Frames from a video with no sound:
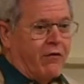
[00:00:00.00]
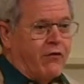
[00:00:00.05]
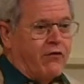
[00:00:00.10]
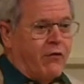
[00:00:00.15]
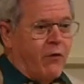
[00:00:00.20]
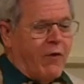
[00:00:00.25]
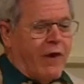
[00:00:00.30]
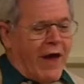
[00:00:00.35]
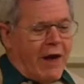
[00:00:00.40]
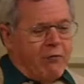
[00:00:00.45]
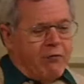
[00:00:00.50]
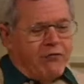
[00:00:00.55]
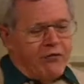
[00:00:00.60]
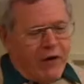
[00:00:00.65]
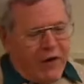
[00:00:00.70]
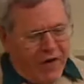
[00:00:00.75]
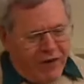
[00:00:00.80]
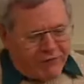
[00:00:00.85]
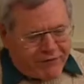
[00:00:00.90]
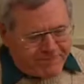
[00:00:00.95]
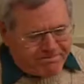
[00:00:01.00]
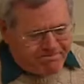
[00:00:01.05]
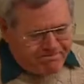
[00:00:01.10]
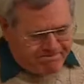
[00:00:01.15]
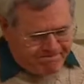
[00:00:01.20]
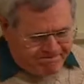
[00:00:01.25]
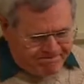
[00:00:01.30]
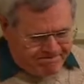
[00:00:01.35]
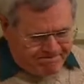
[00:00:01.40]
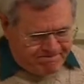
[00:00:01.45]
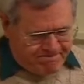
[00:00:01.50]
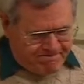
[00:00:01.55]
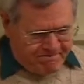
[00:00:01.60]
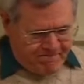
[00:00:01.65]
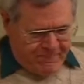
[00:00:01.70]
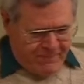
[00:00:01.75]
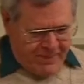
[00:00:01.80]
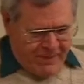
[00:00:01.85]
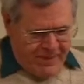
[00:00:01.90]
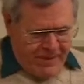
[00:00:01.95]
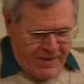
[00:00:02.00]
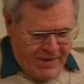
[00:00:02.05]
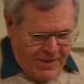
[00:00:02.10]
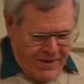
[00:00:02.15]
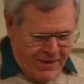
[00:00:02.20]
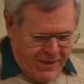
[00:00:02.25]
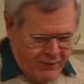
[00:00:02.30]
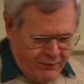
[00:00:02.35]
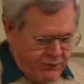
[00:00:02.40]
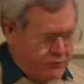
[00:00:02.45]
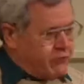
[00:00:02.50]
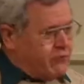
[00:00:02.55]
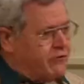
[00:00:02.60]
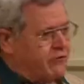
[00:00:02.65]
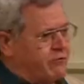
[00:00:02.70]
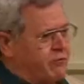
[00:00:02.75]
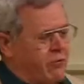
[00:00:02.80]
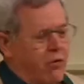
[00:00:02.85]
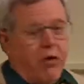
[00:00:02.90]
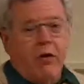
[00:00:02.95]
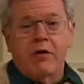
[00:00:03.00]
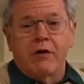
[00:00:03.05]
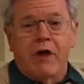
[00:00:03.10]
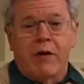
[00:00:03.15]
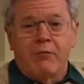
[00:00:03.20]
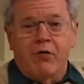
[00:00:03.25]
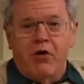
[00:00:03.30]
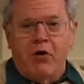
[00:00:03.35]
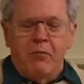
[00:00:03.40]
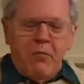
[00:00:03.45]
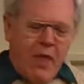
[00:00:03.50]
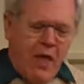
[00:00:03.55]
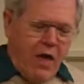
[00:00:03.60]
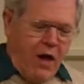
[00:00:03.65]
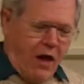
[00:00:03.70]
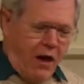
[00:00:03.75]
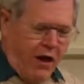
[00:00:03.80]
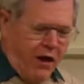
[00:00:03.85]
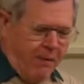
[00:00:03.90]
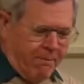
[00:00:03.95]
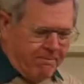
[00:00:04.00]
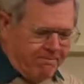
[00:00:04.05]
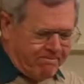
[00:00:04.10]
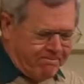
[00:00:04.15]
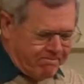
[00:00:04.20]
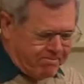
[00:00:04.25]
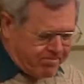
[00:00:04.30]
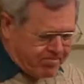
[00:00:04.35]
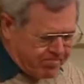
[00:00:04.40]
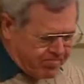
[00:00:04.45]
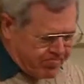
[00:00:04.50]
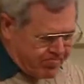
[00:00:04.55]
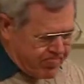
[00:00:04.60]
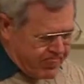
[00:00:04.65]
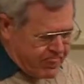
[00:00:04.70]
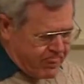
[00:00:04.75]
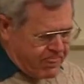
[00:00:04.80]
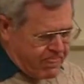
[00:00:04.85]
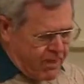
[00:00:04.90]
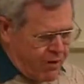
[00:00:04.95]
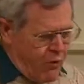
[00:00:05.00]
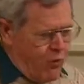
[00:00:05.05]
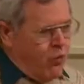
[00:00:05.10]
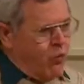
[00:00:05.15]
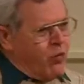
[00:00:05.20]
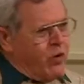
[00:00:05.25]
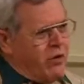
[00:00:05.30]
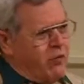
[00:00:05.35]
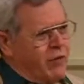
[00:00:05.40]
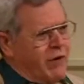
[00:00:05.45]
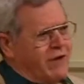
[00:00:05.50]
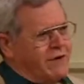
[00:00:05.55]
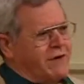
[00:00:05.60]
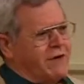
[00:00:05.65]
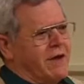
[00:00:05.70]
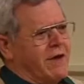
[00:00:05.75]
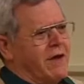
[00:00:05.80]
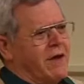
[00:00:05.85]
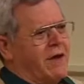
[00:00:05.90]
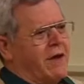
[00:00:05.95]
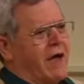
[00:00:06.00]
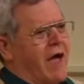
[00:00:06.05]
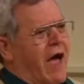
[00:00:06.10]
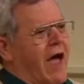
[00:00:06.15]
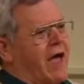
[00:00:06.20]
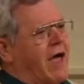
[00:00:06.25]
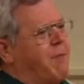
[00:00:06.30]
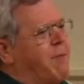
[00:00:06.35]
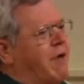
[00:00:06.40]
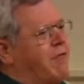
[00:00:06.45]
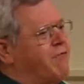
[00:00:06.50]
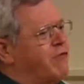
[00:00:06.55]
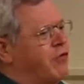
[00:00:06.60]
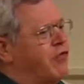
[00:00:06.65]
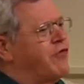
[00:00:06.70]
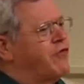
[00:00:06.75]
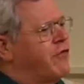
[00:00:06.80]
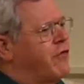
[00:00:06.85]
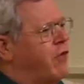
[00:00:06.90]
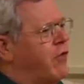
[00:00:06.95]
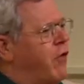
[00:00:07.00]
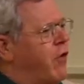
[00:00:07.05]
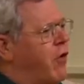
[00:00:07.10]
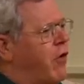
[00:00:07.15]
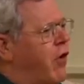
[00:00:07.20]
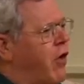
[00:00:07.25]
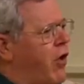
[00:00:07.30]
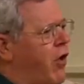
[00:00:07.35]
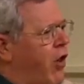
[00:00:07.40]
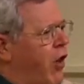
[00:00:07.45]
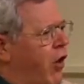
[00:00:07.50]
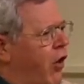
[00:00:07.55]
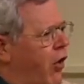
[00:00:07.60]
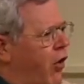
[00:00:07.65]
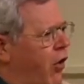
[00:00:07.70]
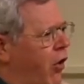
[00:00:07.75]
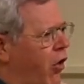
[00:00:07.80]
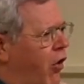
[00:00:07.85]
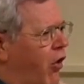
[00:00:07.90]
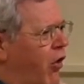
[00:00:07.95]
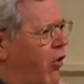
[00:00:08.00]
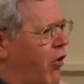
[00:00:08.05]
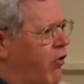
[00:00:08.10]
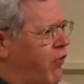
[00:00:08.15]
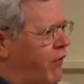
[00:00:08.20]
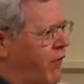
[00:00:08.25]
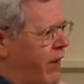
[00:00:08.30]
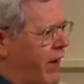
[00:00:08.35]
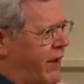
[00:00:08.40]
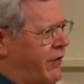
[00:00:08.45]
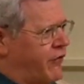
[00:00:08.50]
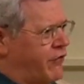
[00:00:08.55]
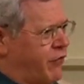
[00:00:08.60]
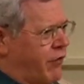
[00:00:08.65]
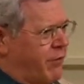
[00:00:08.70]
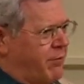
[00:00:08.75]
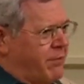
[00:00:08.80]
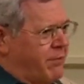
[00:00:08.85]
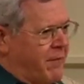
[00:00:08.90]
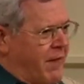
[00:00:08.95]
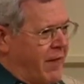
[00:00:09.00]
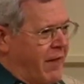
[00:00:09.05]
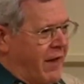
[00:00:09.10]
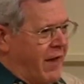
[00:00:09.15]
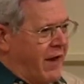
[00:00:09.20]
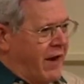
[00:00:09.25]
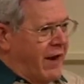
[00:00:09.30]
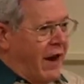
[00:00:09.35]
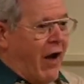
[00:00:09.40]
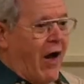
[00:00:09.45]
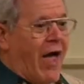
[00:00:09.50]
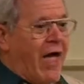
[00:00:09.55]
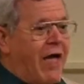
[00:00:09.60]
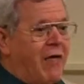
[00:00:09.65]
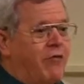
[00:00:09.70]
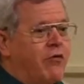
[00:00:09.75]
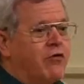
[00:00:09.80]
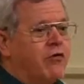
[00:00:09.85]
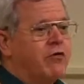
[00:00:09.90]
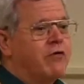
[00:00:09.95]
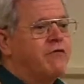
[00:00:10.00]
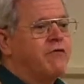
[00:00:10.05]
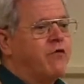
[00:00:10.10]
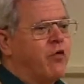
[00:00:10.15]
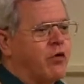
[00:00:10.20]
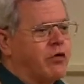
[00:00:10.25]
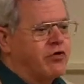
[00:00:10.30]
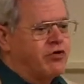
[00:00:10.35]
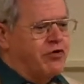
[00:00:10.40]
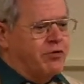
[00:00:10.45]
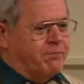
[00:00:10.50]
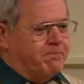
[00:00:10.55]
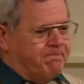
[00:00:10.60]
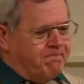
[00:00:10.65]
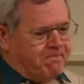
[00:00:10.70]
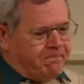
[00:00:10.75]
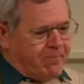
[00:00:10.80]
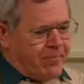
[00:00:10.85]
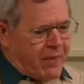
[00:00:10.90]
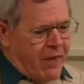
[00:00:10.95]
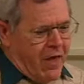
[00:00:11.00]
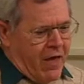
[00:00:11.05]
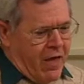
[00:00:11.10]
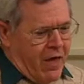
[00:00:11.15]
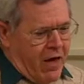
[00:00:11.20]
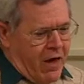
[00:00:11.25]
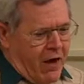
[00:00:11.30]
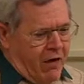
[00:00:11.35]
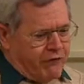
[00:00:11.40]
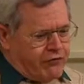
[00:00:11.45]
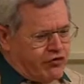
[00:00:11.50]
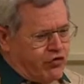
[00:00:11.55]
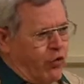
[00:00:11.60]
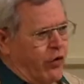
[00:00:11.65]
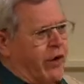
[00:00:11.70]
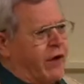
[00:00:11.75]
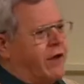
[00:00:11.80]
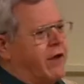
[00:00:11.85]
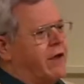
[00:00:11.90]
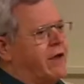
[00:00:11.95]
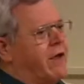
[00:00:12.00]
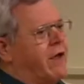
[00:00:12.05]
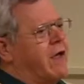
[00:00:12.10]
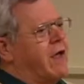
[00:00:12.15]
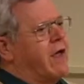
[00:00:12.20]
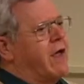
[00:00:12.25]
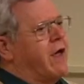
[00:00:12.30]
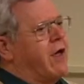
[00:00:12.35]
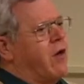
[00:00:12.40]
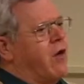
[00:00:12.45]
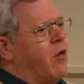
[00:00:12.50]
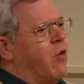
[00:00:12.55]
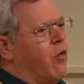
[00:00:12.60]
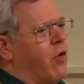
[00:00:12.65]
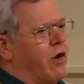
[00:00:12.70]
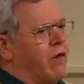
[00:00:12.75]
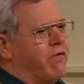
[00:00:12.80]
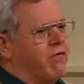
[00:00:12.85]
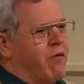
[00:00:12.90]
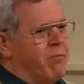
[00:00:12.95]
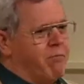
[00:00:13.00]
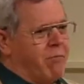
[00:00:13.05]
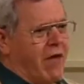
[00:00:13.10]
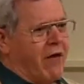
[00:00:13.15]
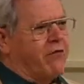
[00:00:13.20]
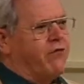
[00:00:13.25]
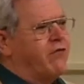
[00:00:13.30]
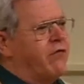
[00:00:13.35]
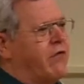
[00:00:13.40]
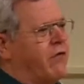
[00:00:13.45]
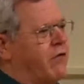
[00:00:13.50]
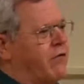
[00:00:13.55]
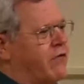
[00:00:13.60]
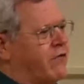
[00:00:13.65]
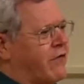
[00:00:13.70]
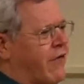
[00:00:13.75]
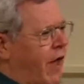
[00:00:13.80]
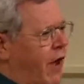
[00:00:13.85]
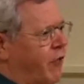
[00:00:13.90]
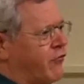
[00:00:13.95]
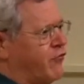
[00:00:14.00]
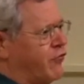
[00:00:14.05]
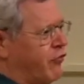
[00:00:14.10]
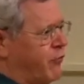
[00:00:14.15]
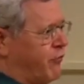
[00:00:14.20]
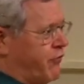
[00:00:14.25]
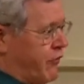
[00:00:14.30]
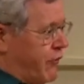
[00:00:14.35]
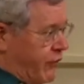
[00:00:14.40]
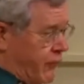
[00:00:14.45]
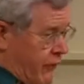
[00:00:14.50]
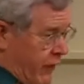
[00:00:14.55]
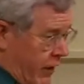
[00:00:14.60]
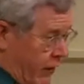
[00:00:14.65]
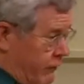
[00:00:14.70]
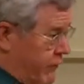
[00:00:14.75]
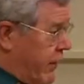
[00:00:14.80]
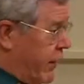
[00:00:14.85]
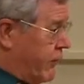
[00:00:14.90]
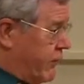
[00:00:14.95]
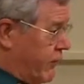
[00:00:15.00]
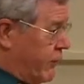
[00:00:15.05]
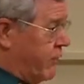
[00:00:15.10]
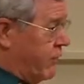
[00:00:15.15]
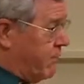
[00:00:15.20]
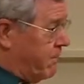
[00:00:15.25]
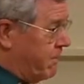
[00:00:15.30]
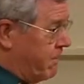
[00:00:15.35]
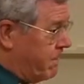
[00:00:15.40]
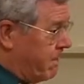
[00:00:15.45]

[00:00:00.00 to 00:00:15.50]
So when I was 11, which was a long time ago, I got my first long overnight trip. Now I had the good fortune of joining one of the best scout troops in the state of Texas,